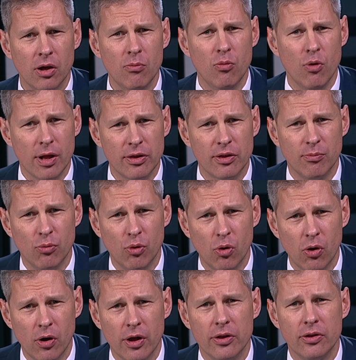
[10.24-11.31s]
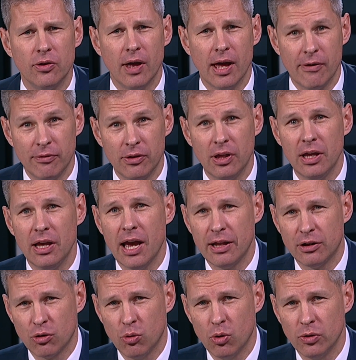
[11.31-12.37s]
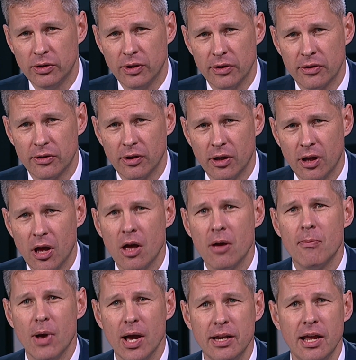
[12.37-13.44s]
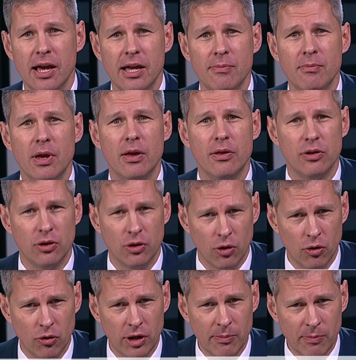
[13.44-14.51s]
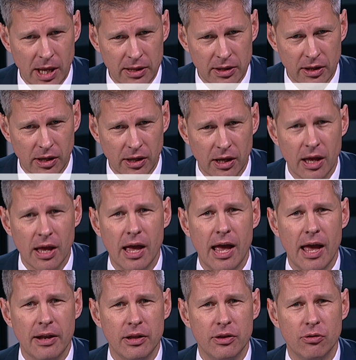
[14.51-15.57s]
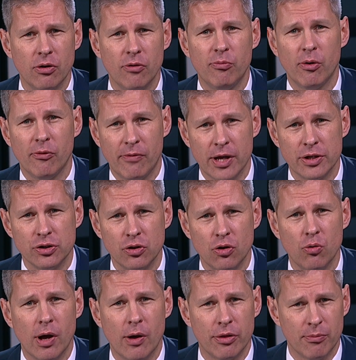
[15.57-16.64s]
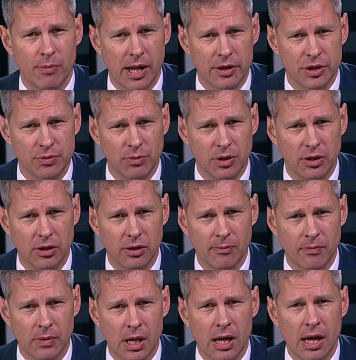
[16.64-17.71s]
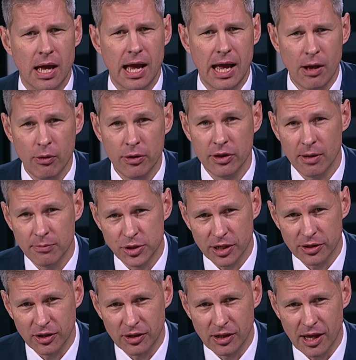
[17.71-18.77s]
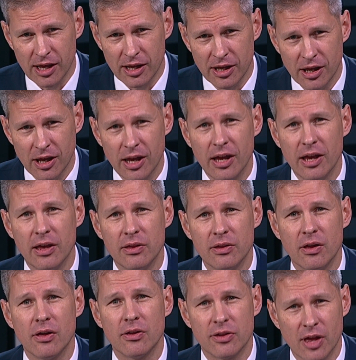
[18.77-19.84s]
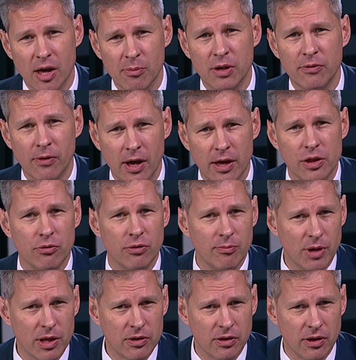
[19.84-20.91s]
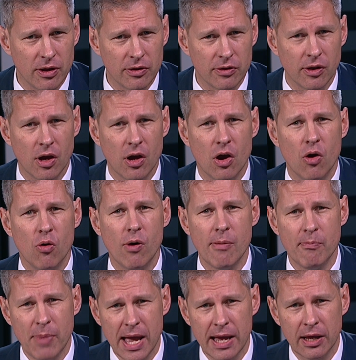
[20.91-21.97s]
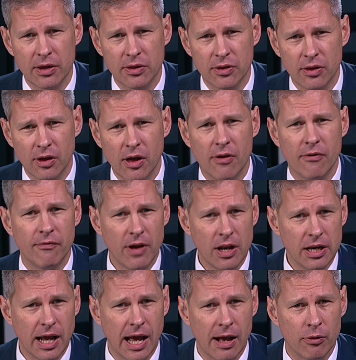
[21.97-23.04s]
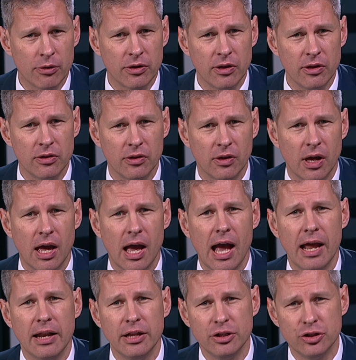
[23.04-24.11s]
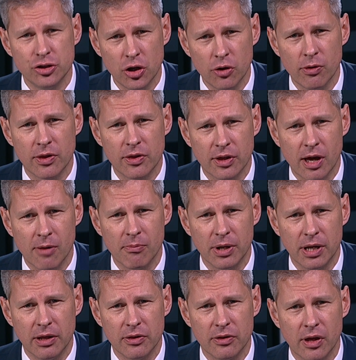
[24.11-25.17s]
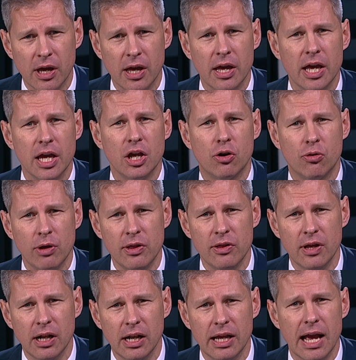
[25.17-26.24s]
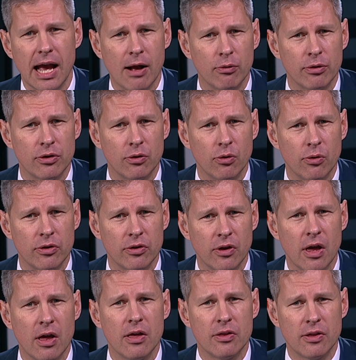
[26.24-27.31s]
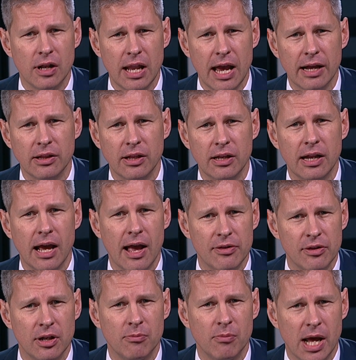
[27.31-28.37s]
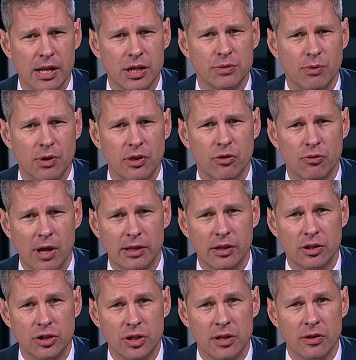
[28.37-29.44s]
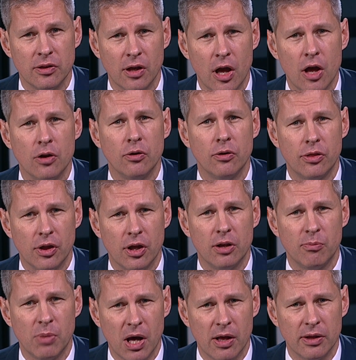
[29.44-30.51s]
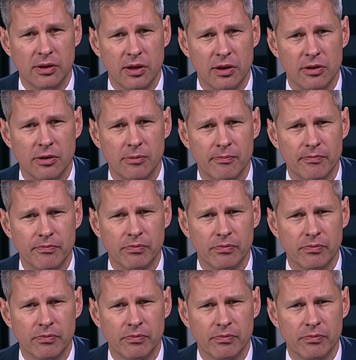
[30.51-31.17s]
Welcome once more to FT Headquarters. My name is Yuri, Editor of Professional Wealth Management. Our subject today is sub-advisory business, where banks, fund houses and insurance companies increasingly outsource selected asset management strategies to third parties.